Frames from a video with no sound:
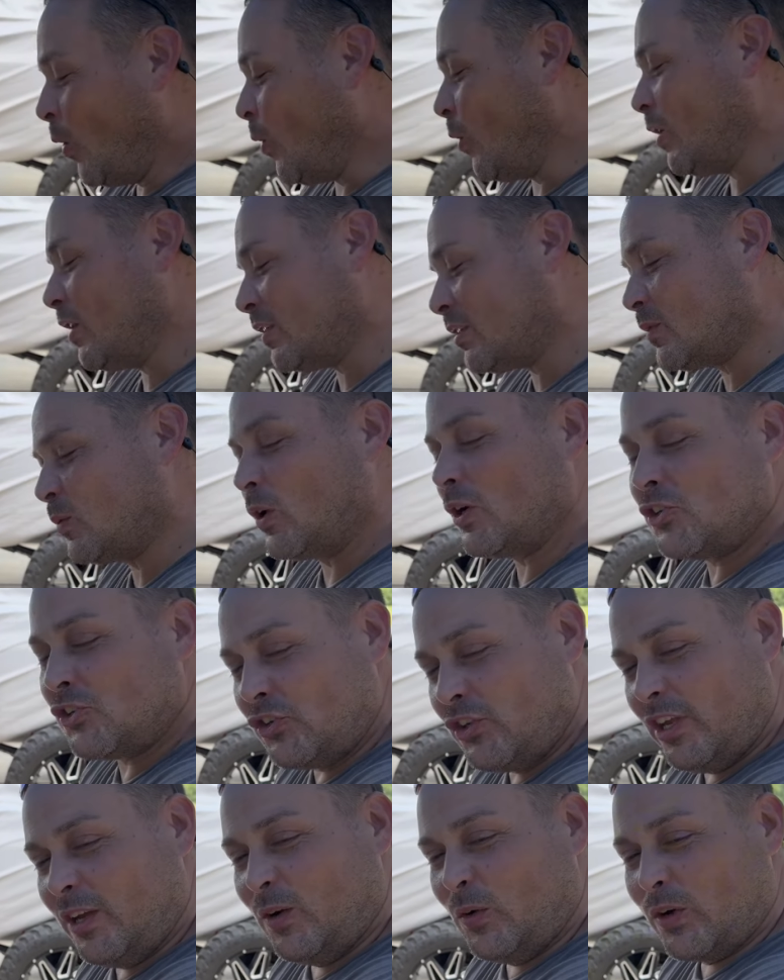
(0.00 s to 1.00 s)
this is what you
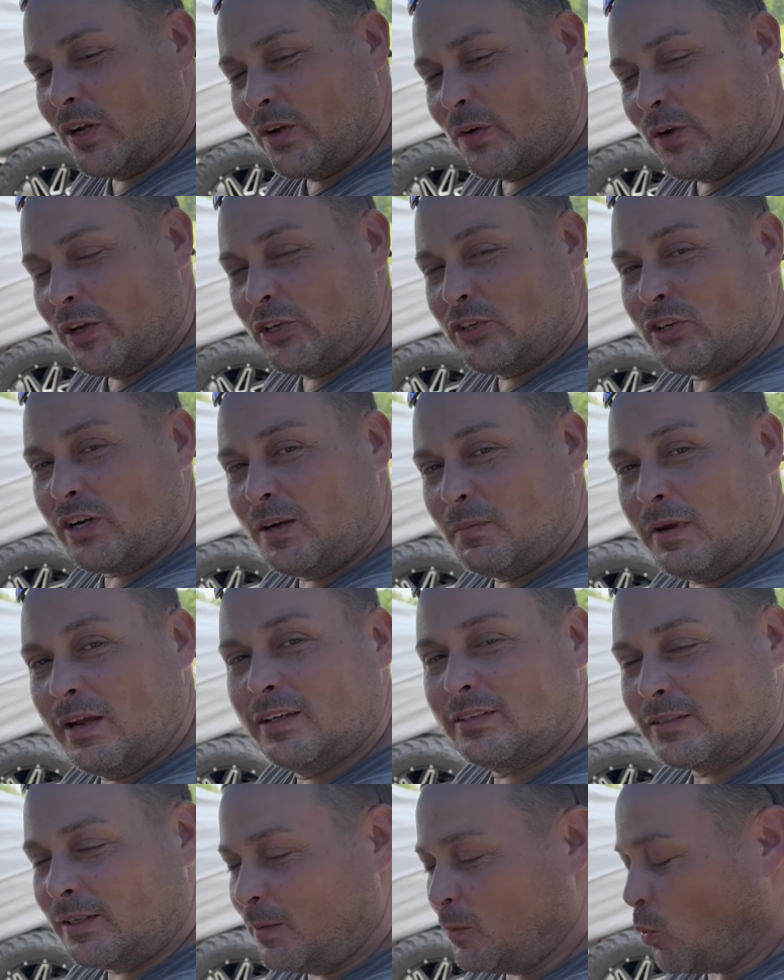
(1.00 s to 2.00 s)
deal with when you're trying to make
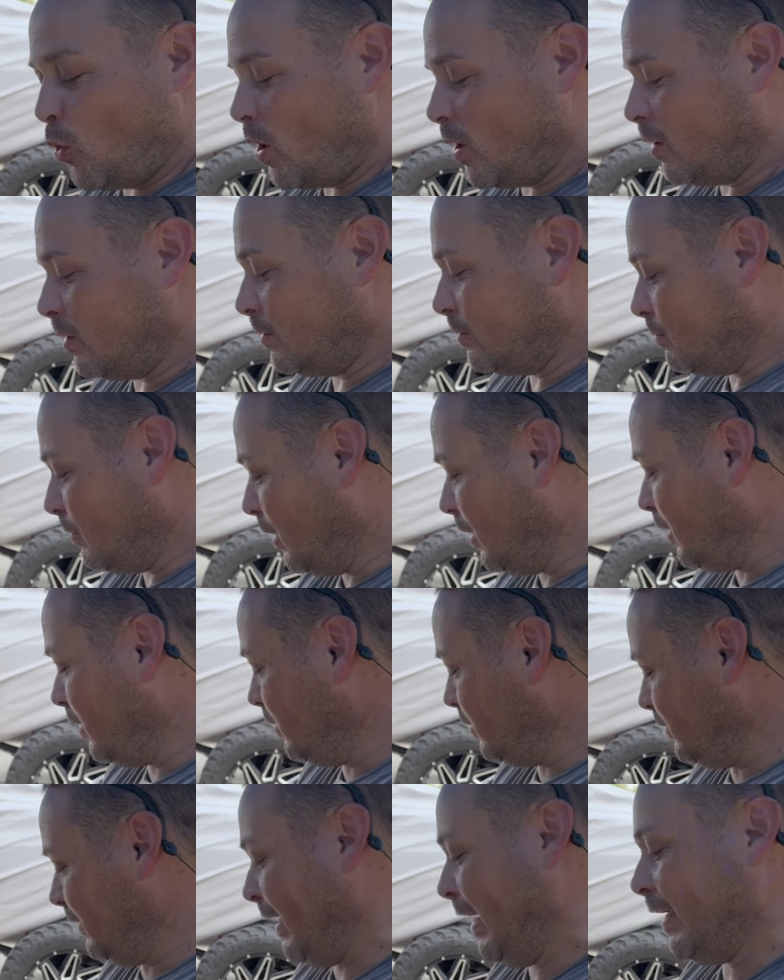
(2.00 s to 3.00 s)
something work. But
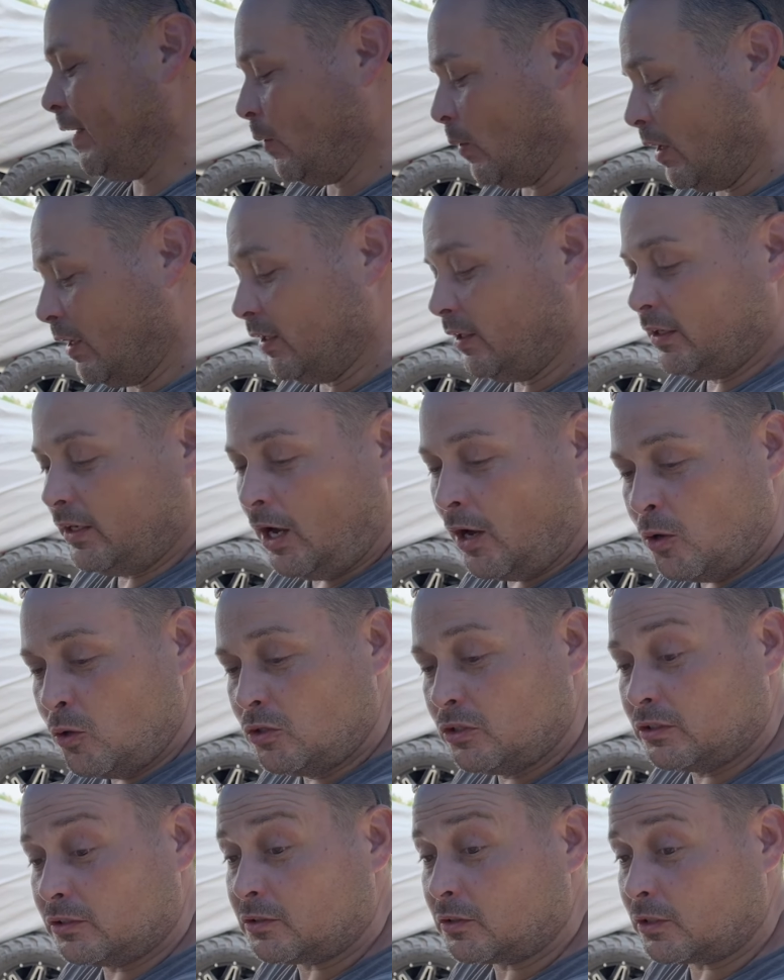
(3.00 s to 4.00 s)
anyway,
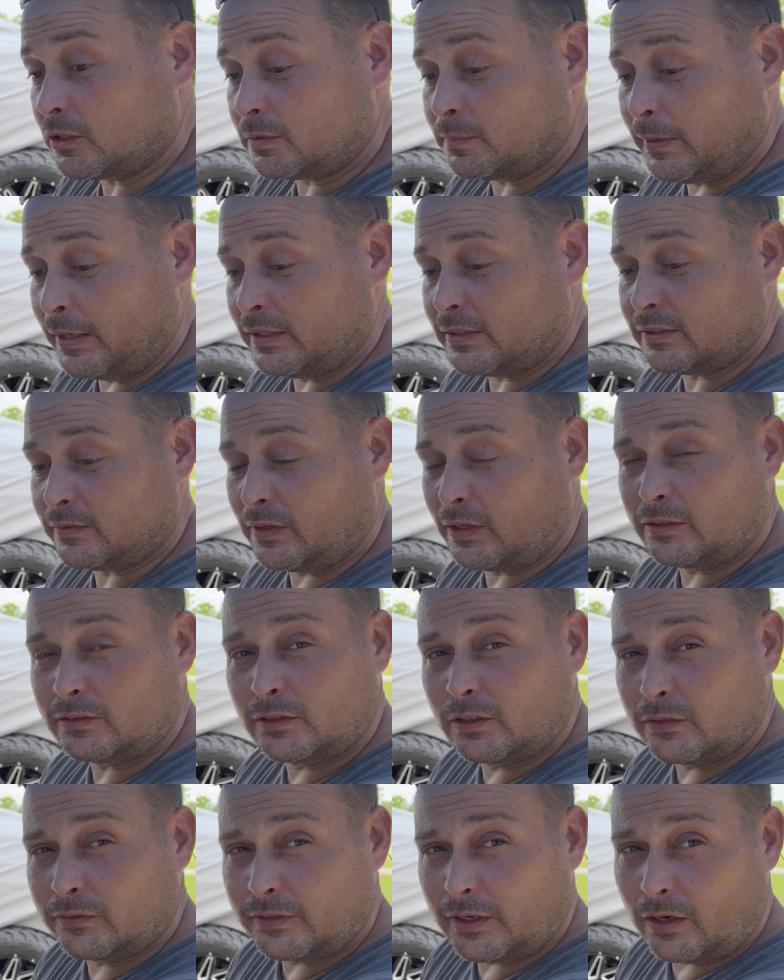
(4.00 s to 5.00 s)
hoses are expensive. I don't
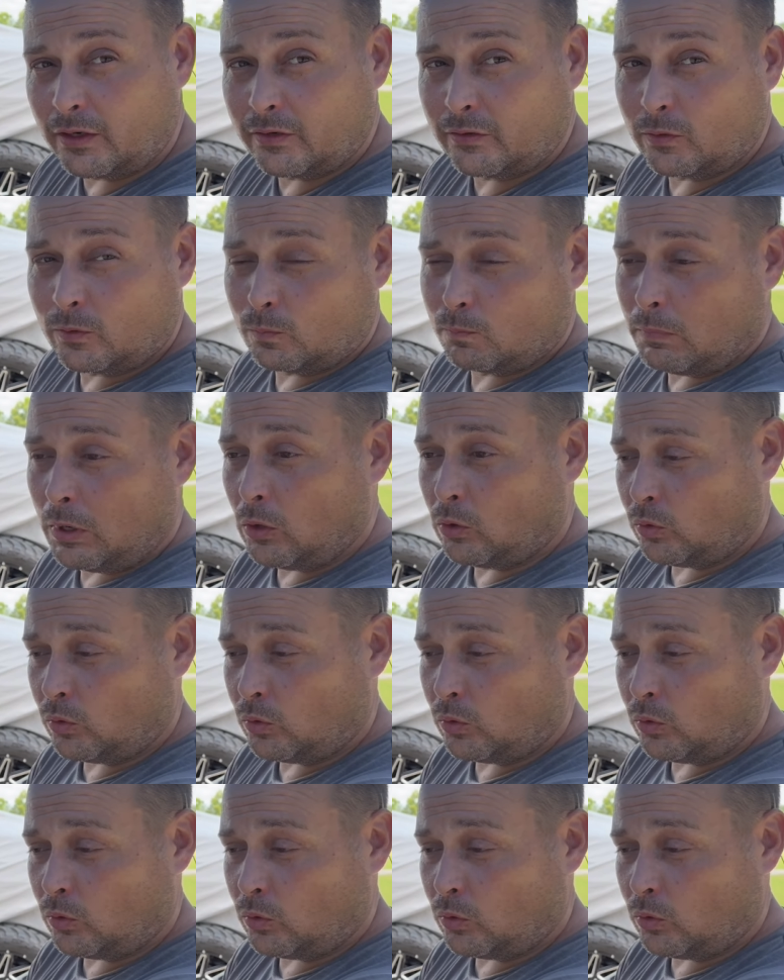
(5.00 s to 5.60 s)
know if y'all ever bought